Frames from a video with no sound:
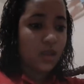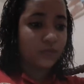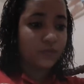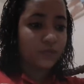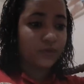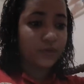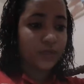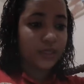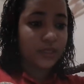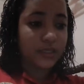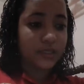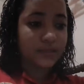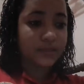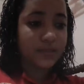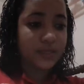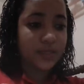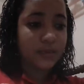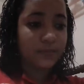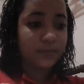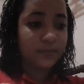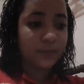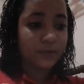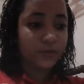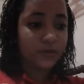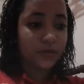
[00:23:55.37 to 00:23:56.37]
For
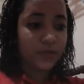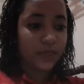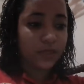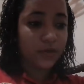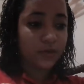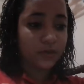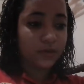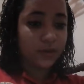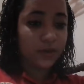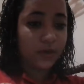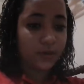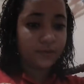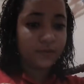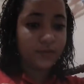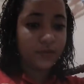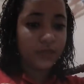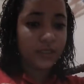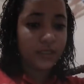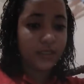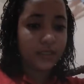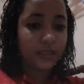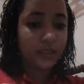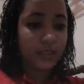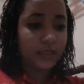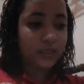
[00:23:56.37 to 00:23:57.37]
example, their
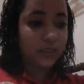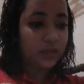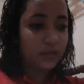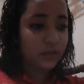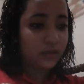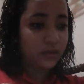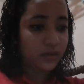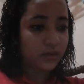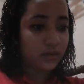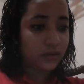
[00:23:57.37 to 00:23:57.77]
ability